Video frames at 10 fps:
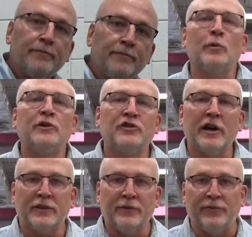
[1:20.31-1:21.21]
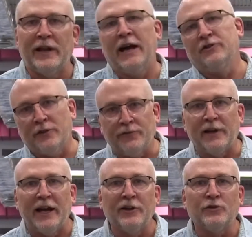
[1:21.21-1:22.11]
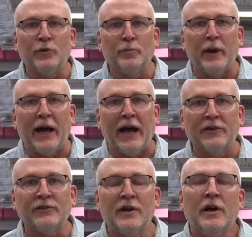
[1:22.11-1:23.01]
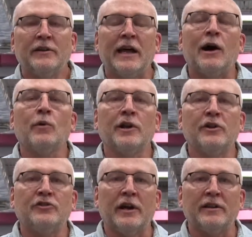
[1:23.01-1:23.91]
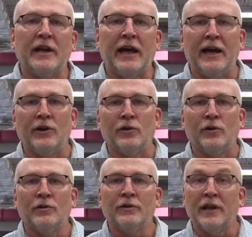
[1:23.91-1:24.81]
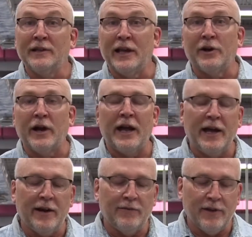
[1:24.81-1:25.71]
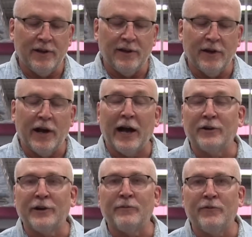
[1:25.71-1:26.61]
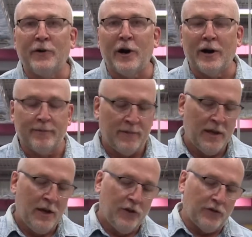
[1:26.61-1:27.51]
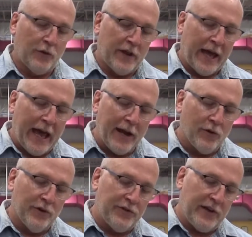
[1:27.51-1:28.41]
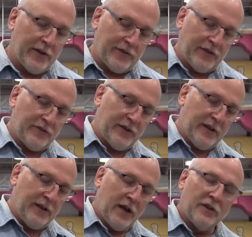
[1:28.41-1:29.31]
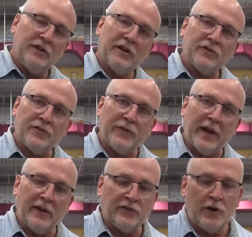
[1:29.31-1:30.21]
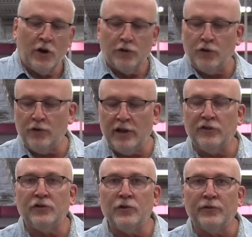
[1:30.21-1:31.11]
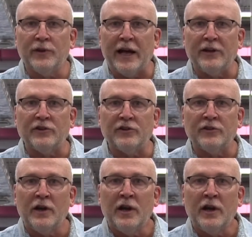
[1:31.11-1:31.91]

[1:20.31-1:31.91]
Okay, so we check the flange would pass. Now we're going to check the angle, the letter A of the acronym FAR. So the angle is this. It's the disc face to these 2 flanges.